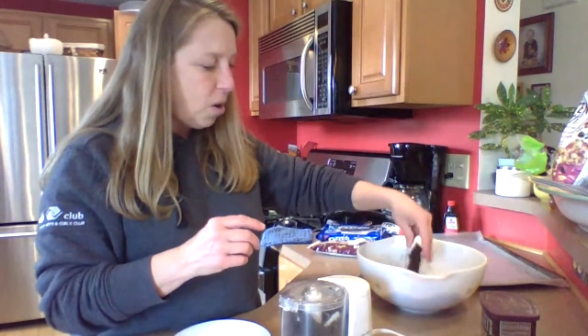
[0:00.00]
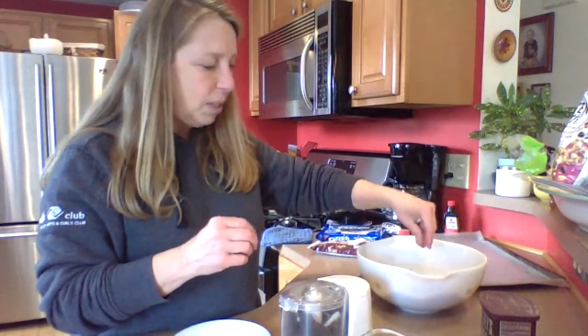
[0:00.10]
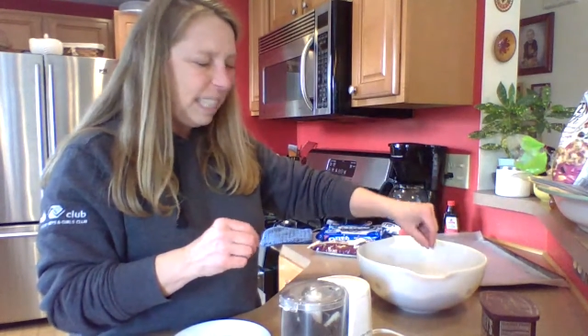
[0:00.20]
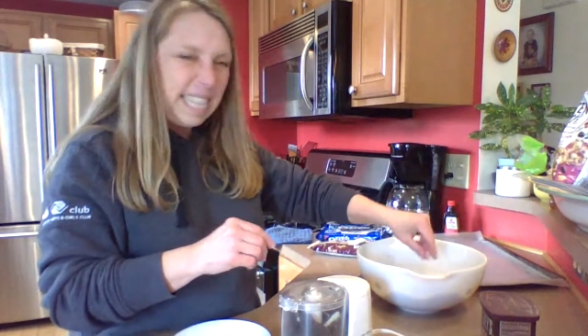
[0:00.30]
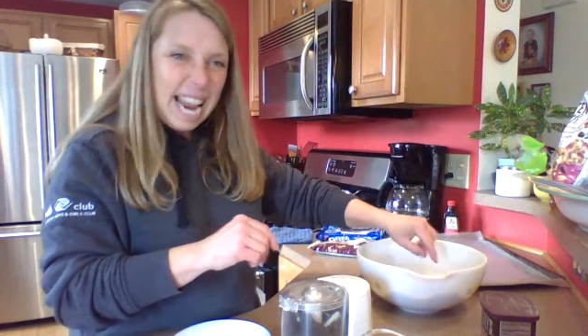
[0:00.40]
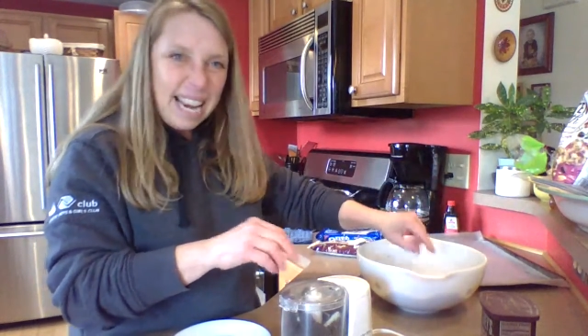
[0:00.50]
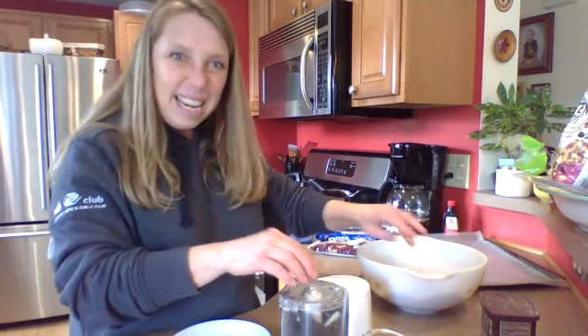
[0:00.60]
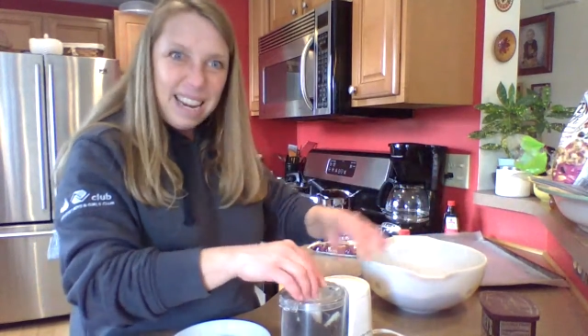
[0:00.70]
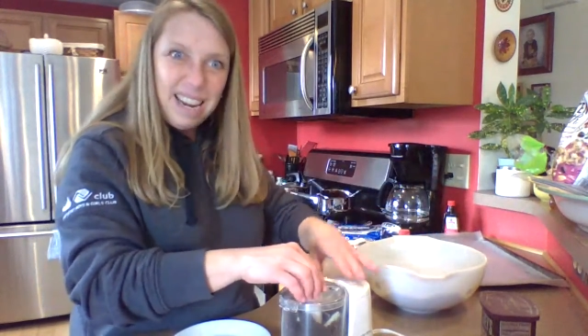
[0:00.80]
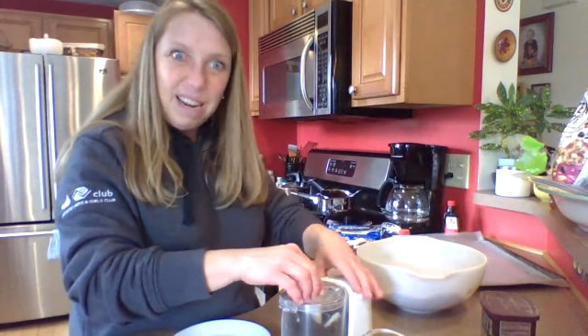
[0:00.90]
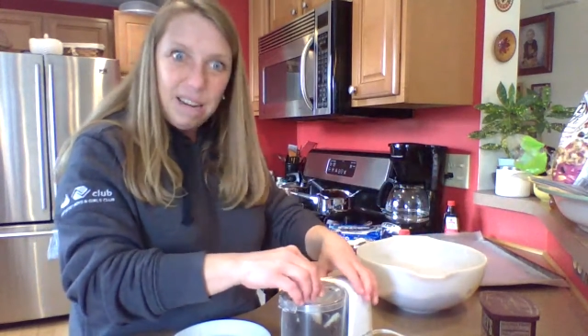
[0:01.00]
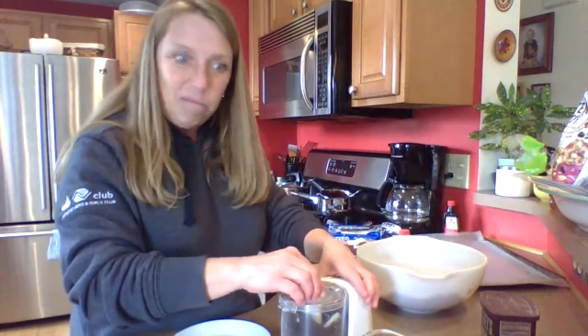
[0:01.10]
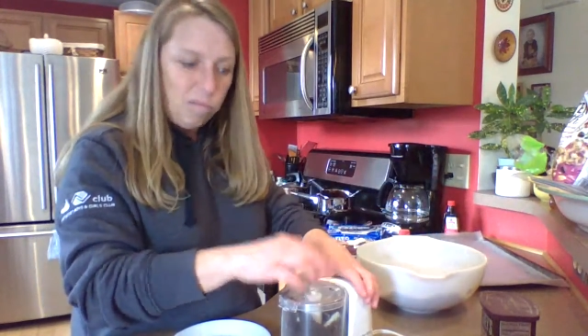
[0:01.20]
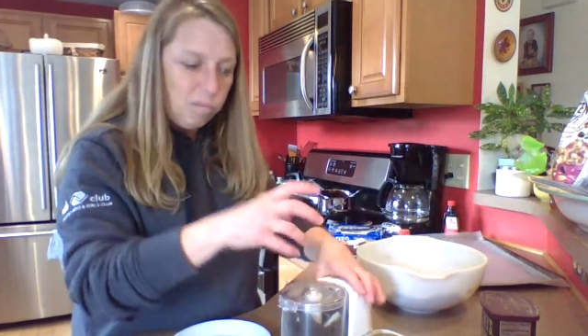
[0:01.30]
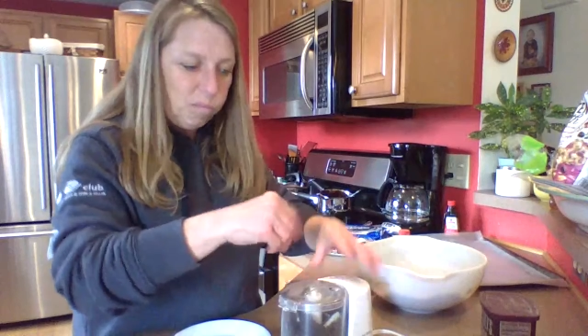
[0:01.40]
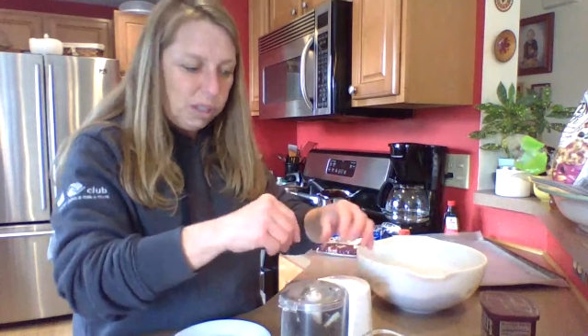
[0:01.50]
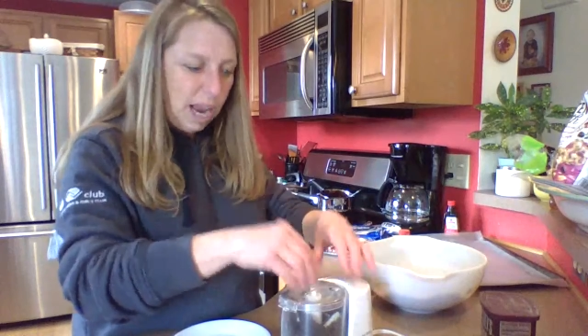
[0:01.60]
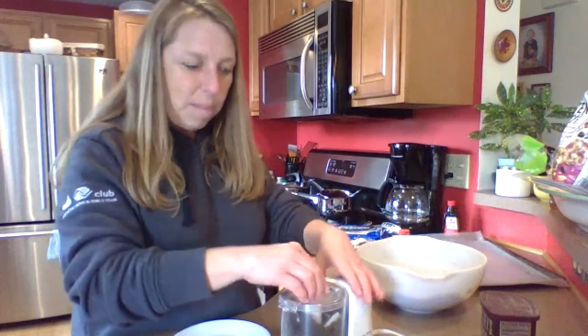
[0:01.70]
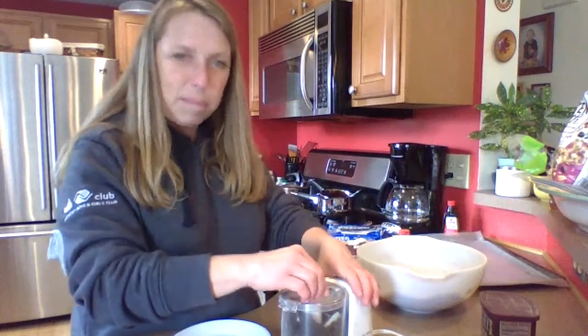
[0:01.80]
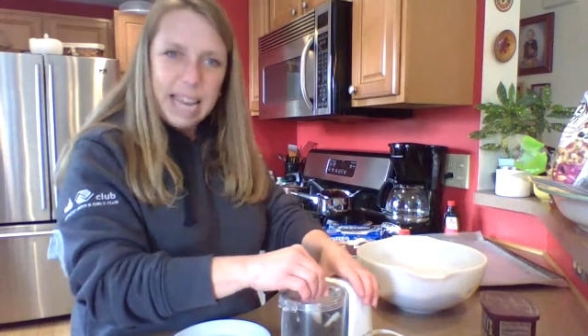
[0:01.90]
sandy
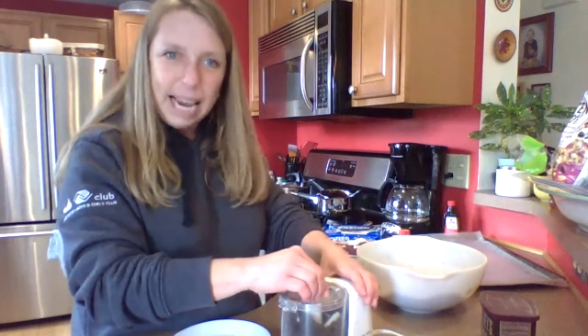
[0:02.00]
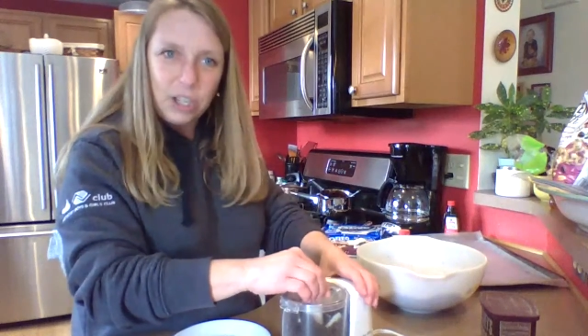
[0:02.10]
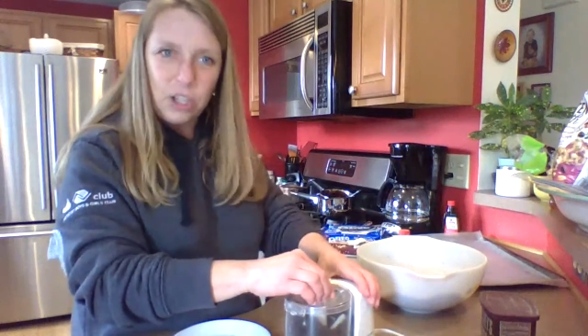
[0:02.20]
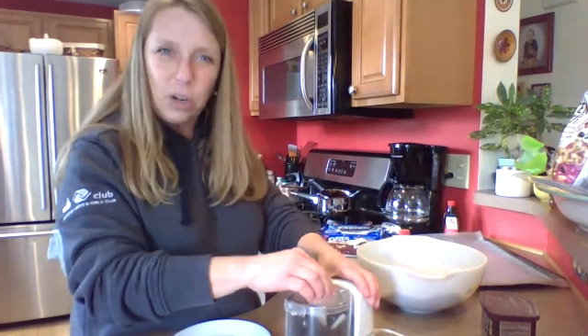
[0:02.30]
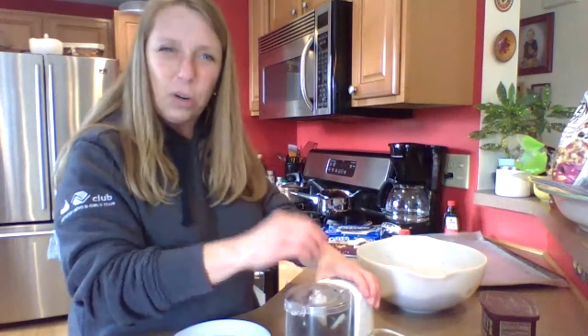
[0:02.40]
type texture,